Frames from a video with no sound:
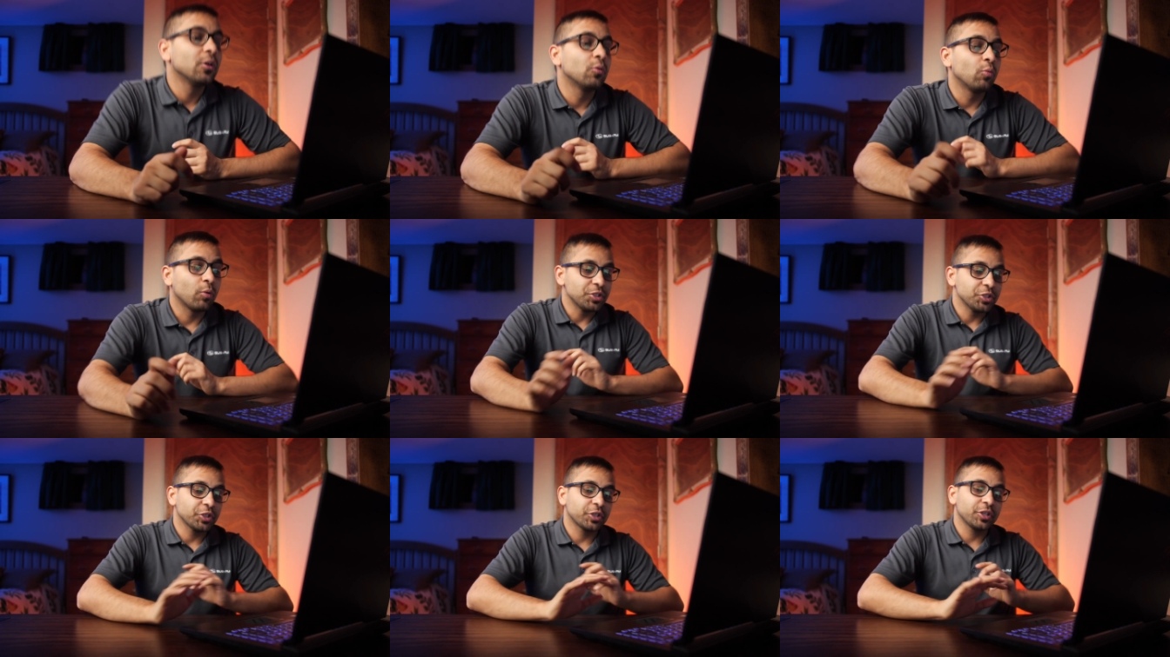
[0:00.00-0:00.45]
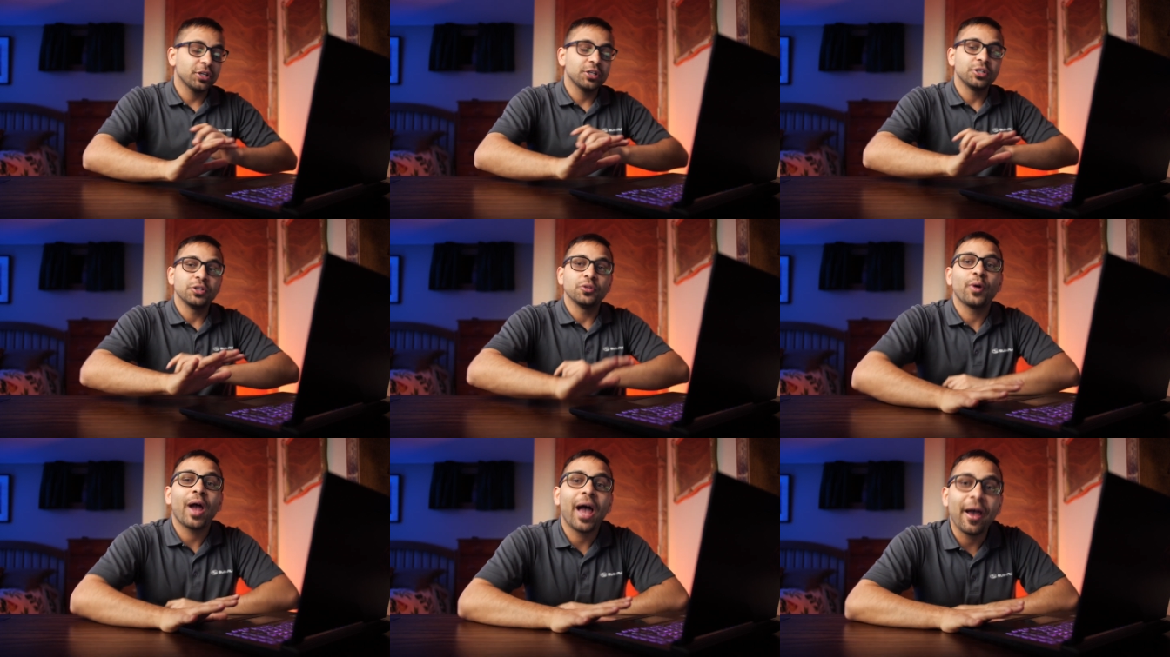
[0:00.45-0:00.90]
What you're gonna
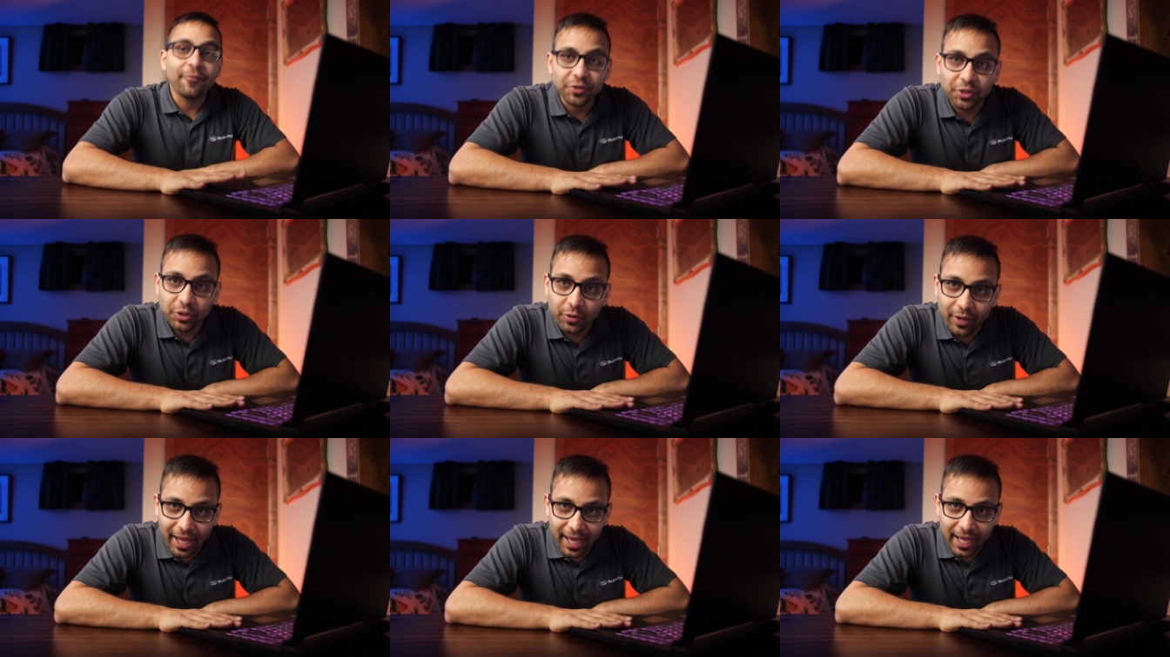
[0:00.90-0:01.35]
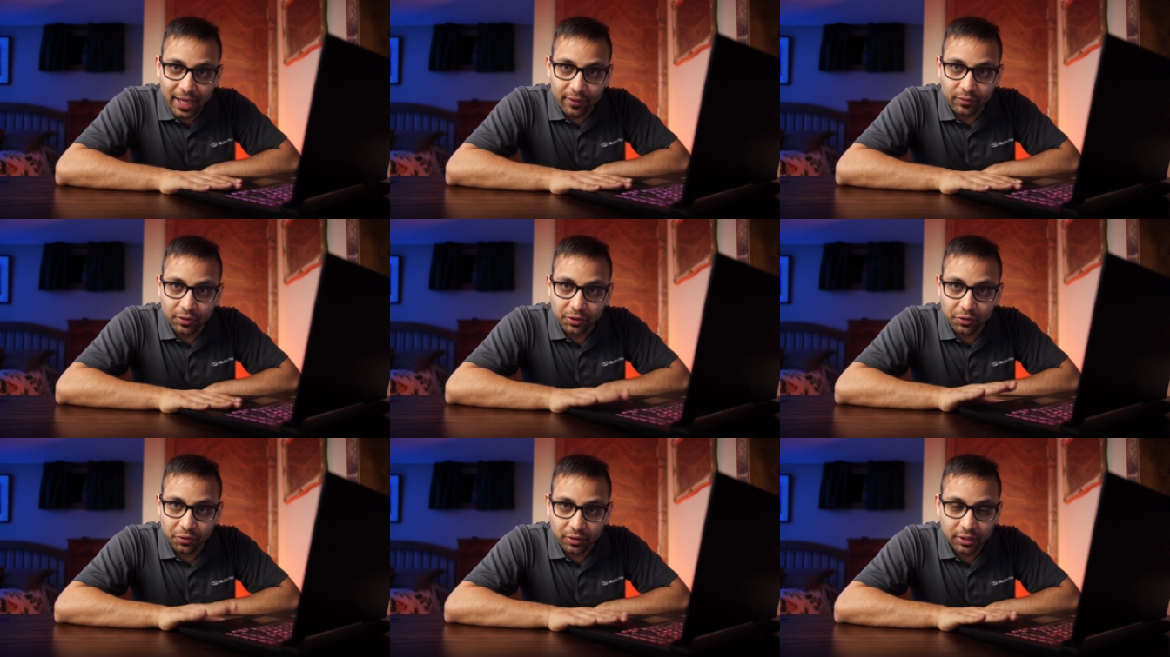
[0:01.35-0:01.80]
do after you have
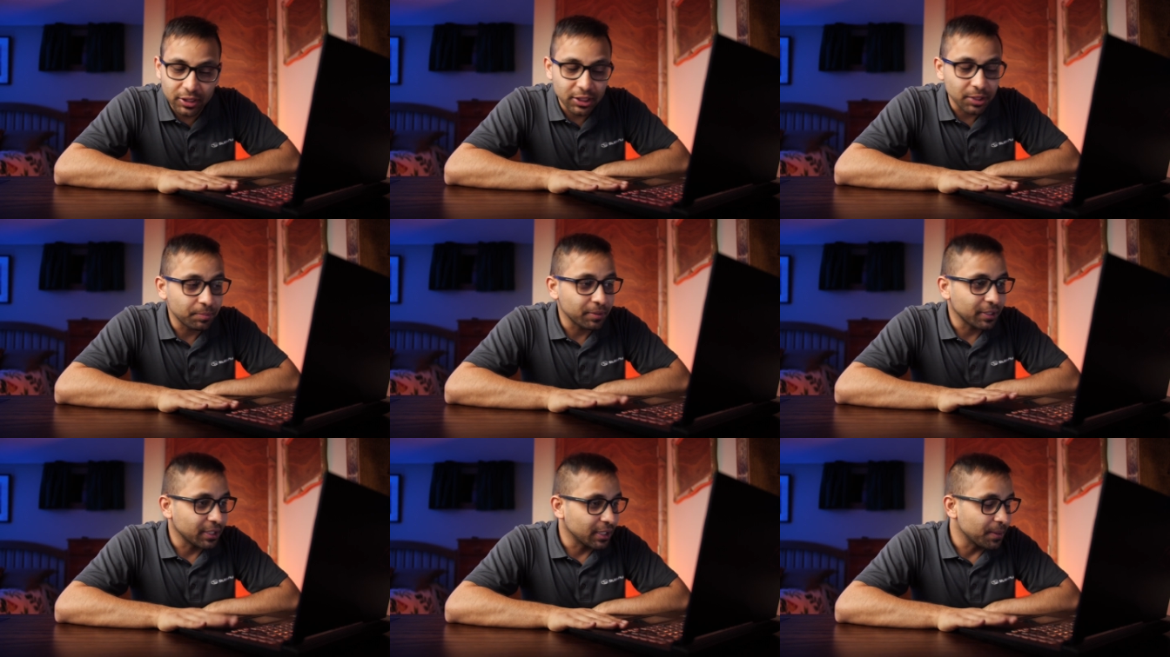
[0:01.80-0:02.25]
your clip